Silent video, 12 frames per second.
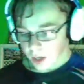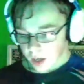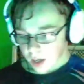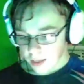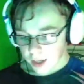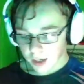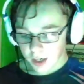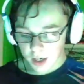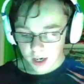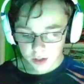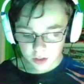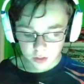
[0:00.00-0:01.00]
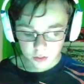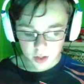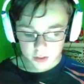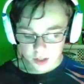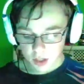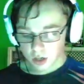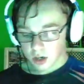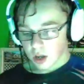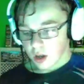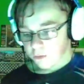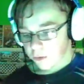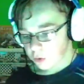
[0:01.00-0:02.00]
And then getting on into the race here,
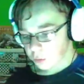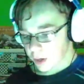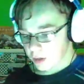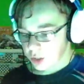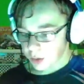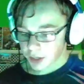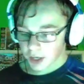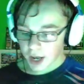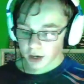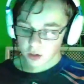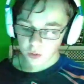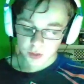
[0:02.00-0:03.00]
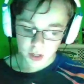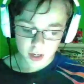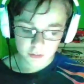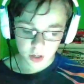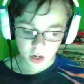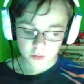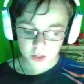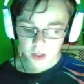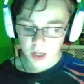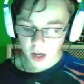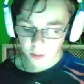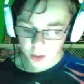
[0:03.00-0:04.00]
first we had Joey Logano, then Kevin Harvick,
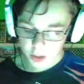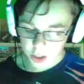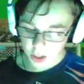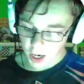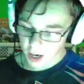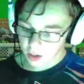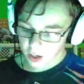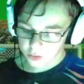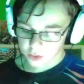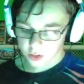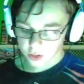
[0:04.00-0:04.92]
Kyle Busch, Kyle Larson,